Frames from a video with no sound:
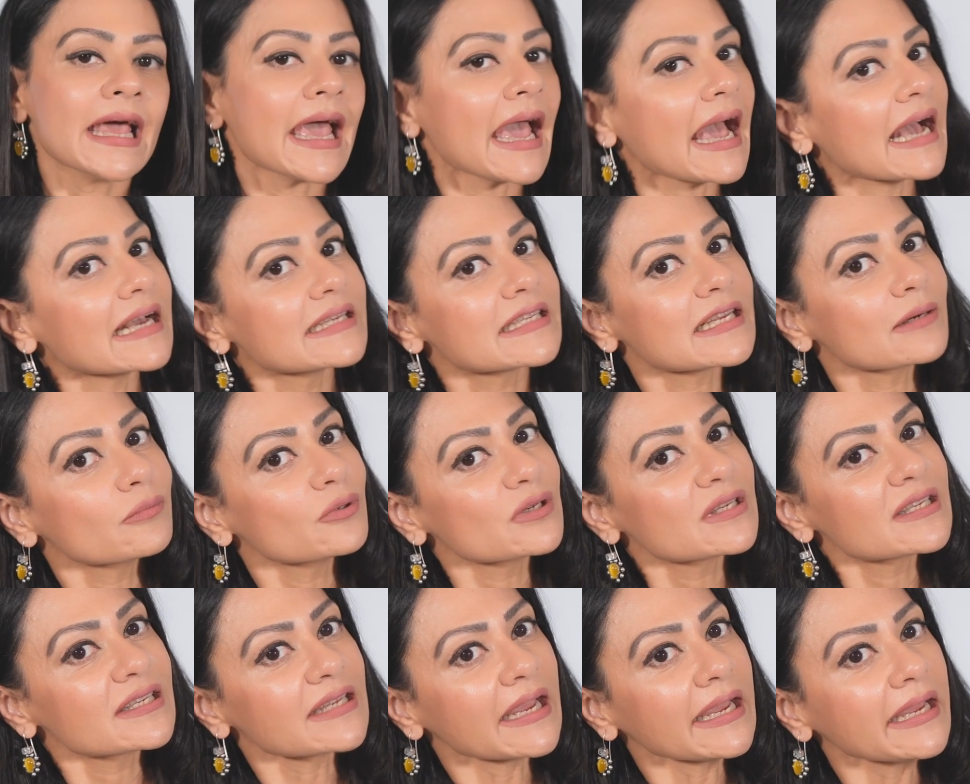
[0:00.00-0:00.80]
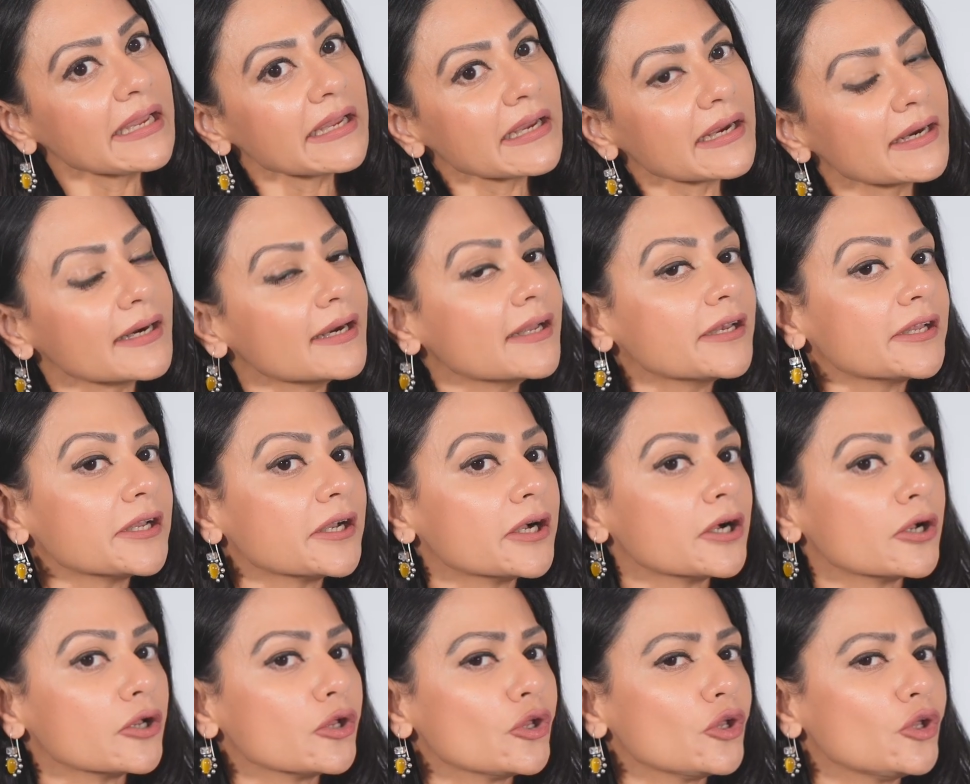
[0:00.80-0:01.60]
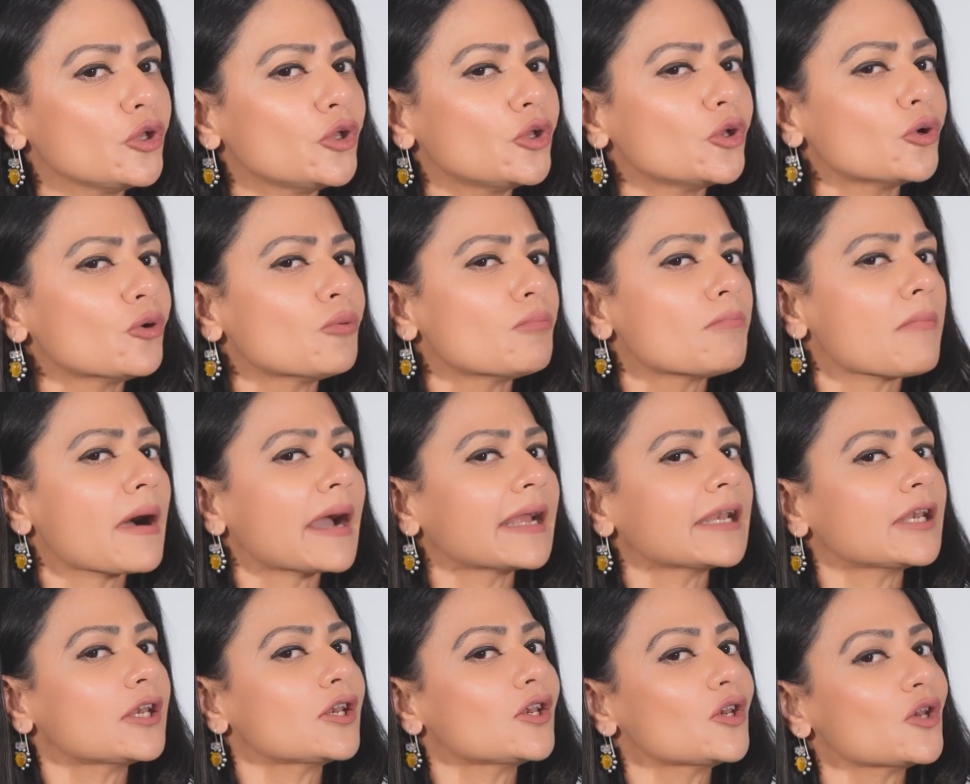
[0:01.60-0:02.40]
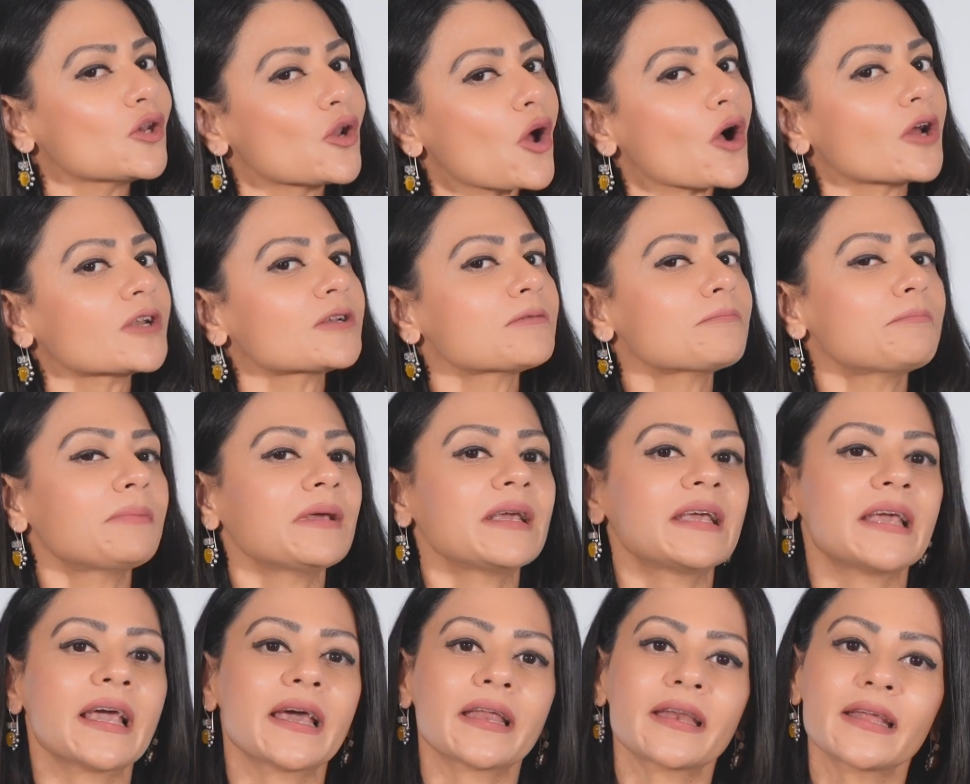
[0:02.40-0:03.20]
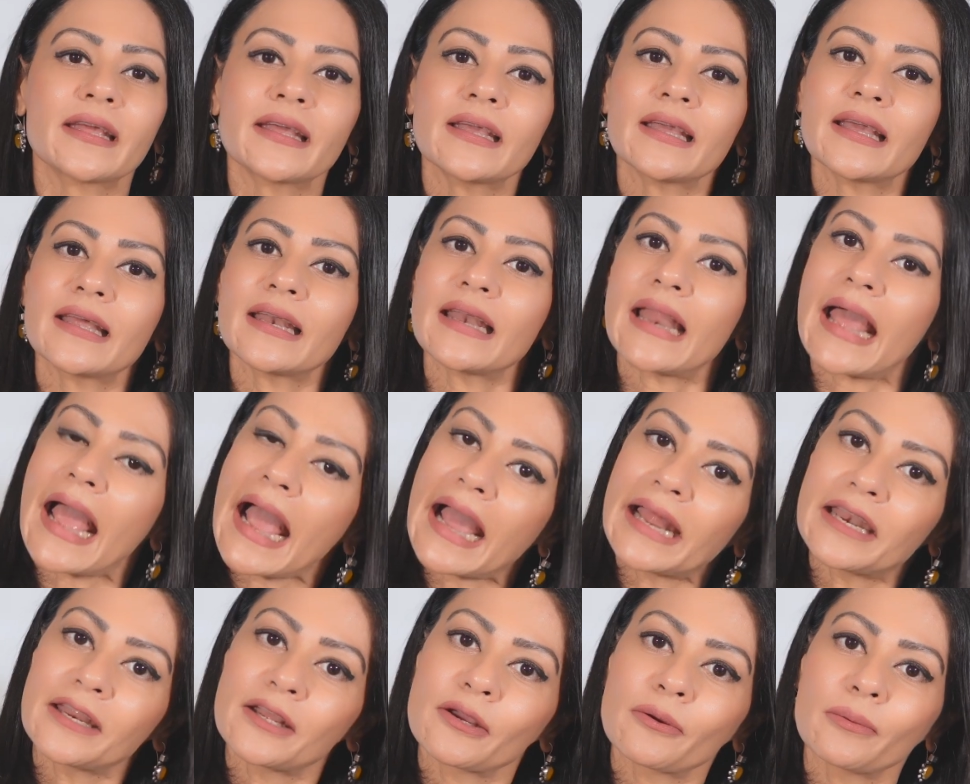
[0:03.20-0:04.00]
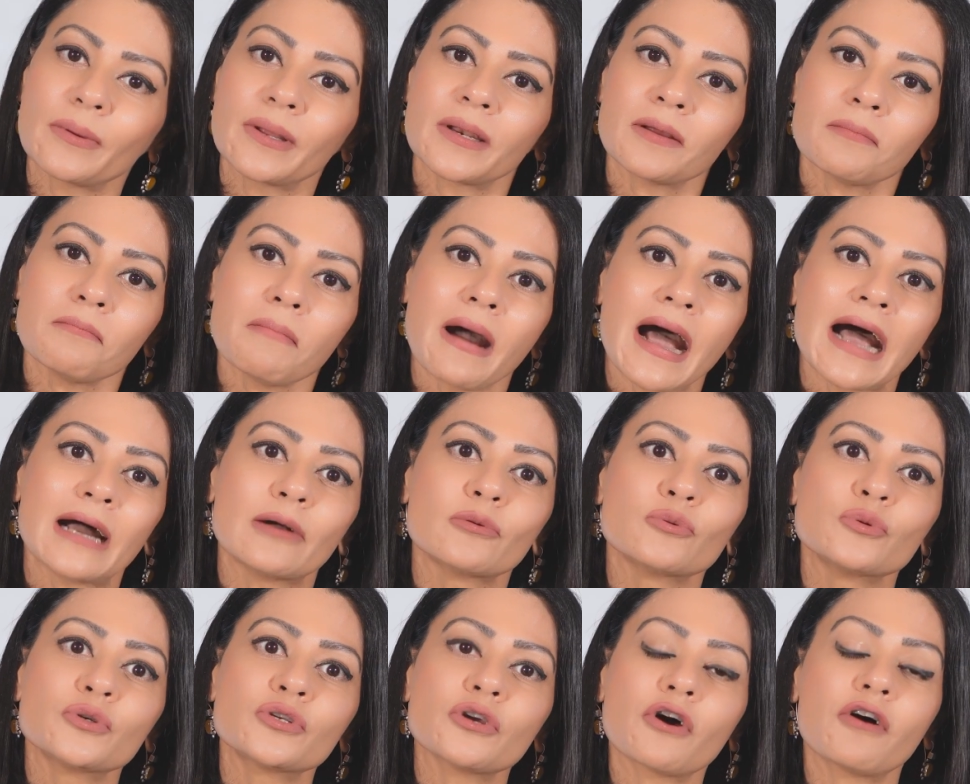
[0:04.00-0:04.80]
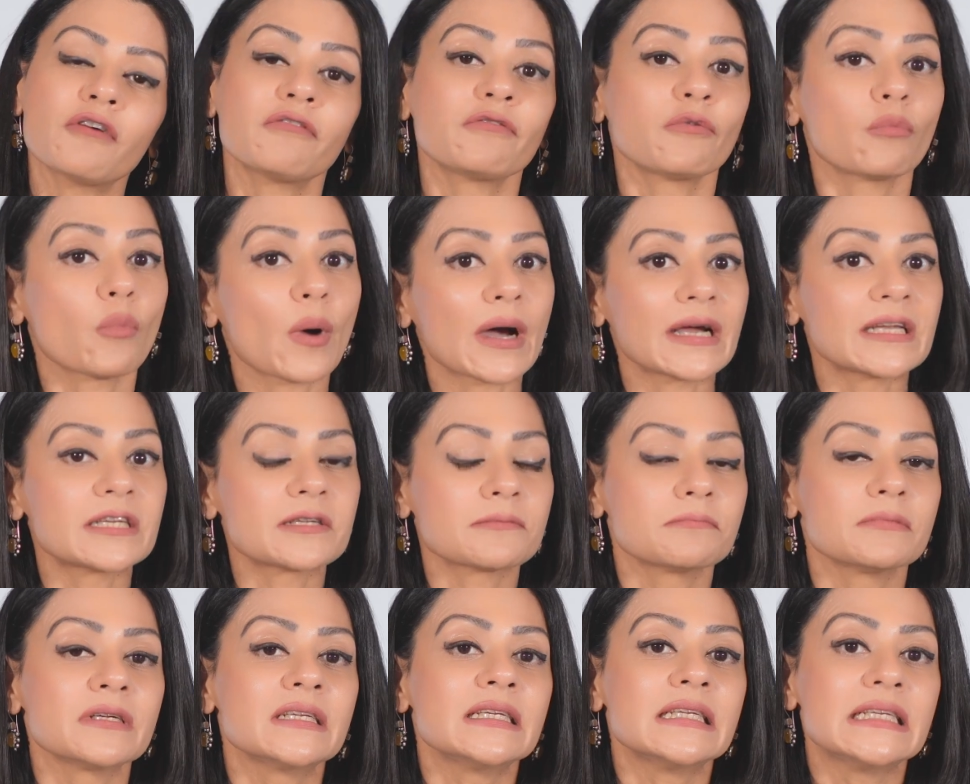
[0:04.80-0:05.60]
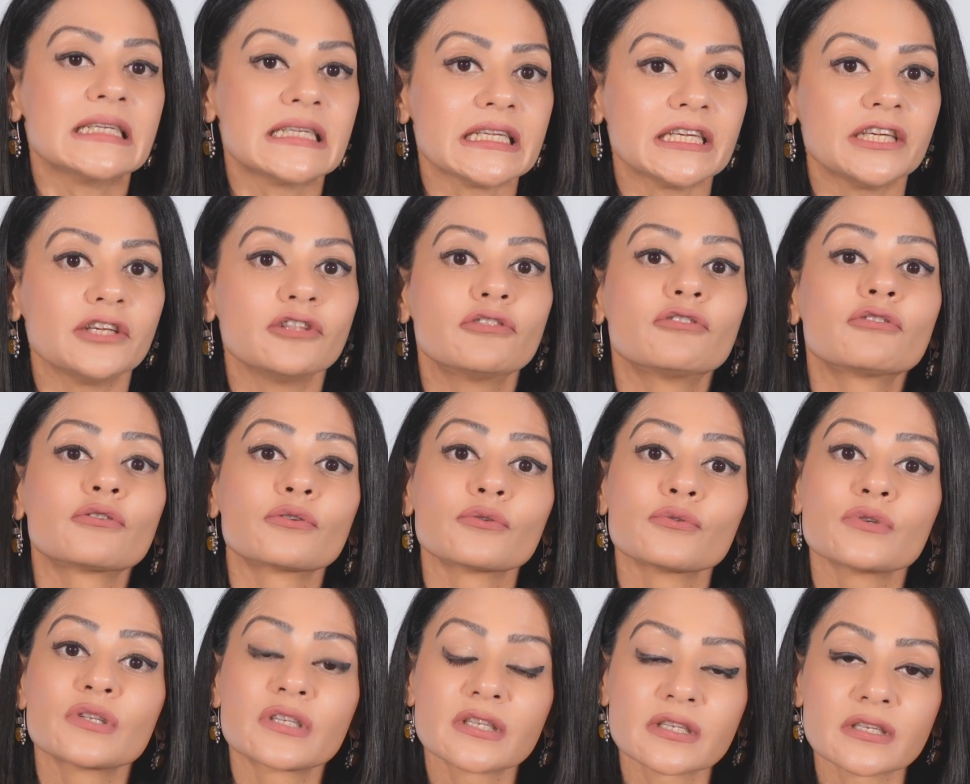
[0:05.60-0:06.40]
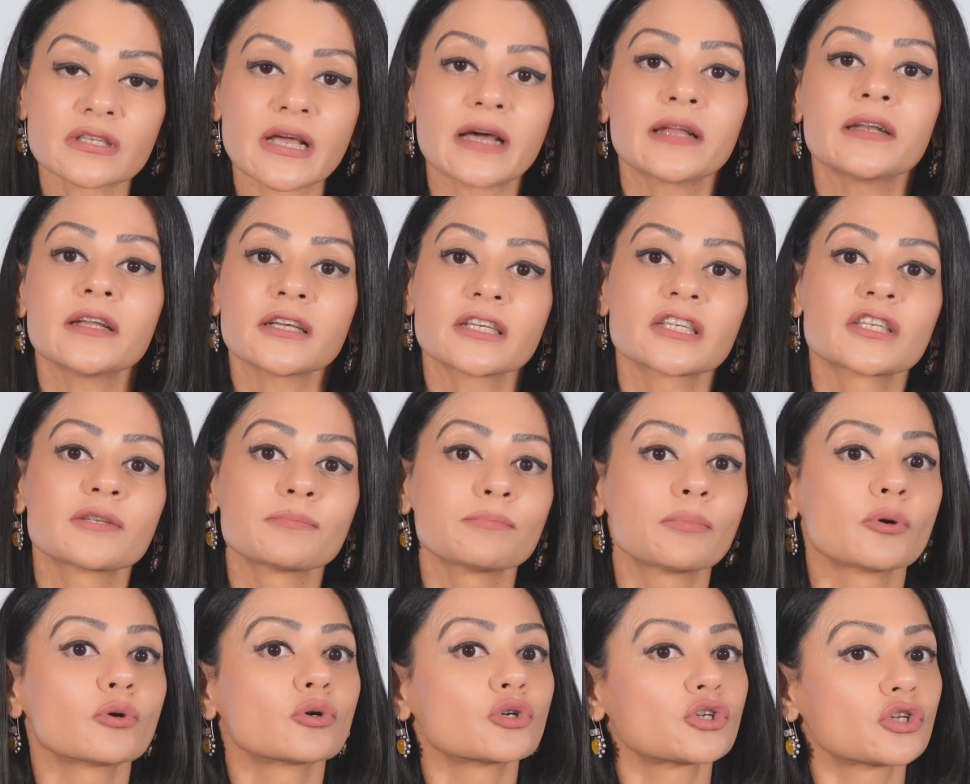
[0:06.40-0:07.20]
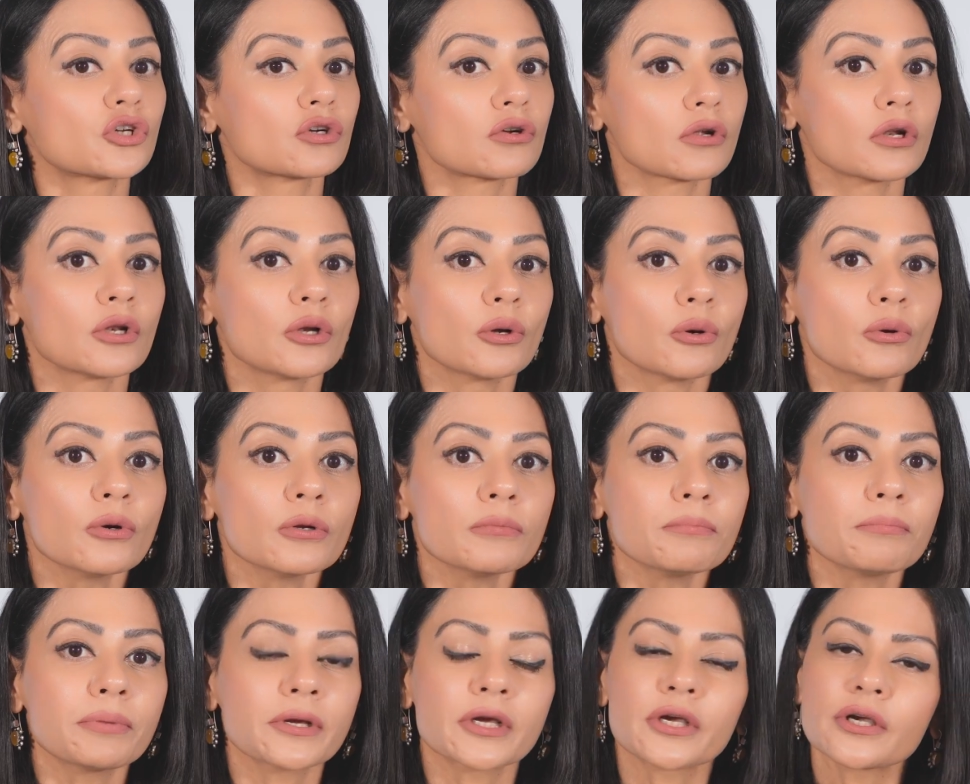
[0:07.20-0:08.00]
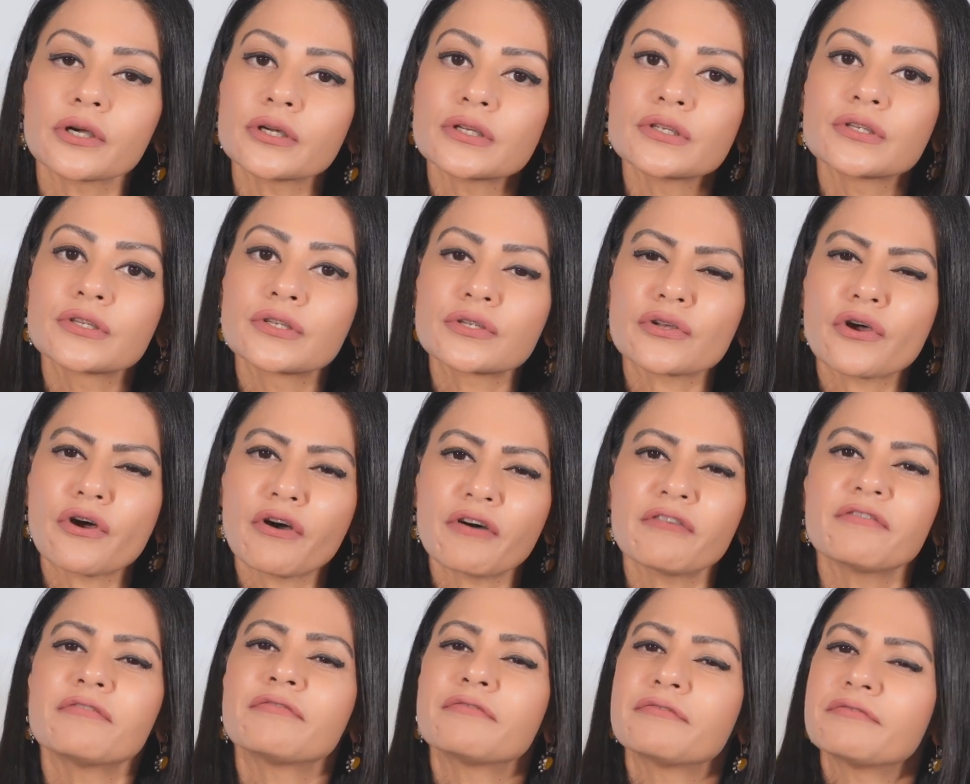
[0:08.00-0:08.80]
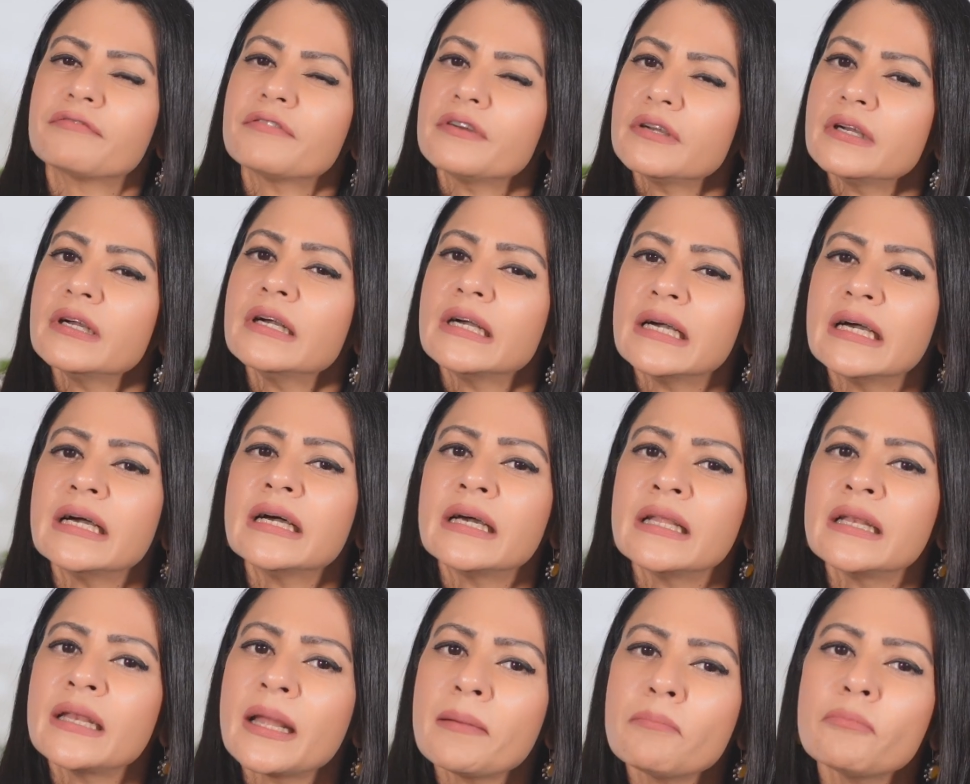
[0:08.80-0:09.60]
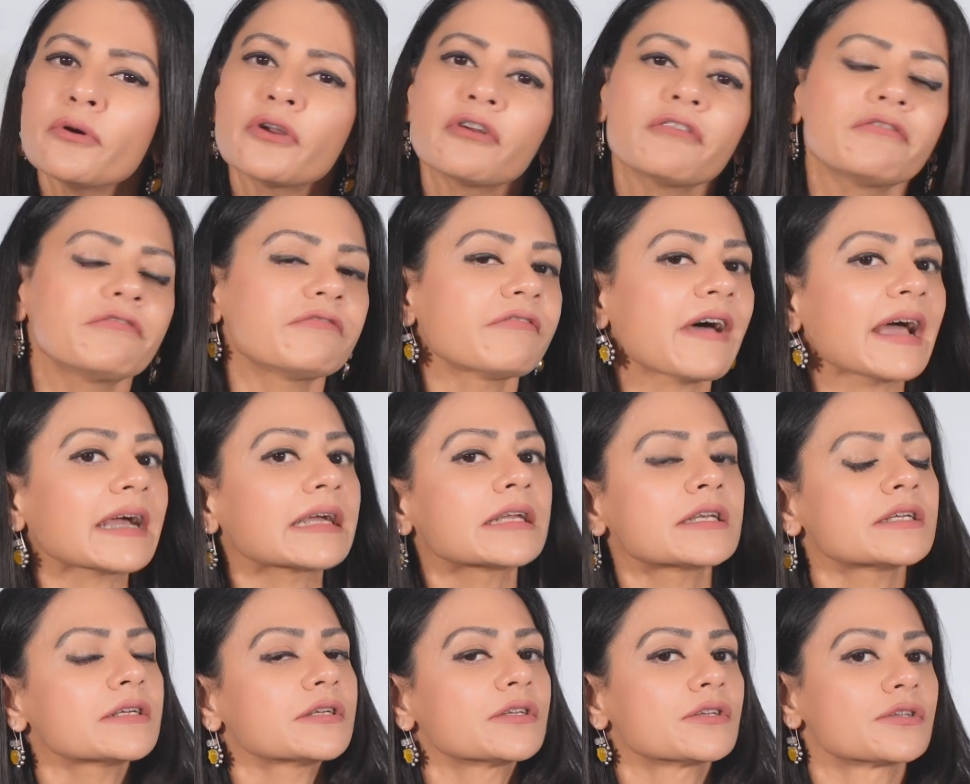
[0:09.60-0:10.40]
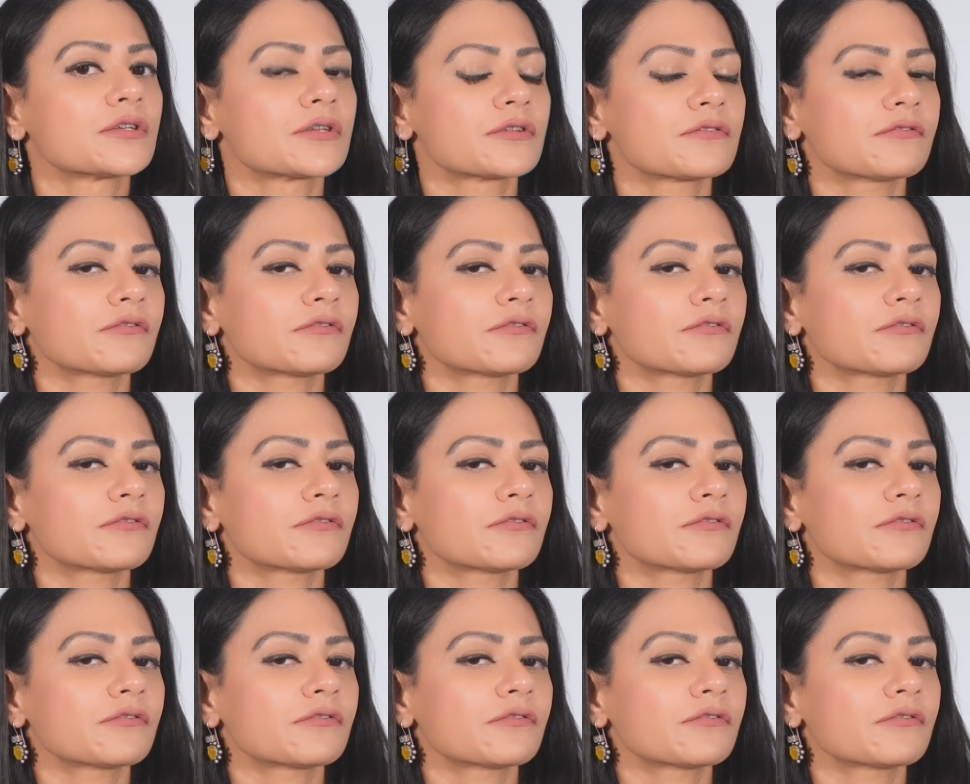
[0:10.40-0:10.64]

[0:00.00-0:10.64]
As I was saying earlier, you might not be getting an adequate amount of vitamin D through sun exposure alone because of a number of factors.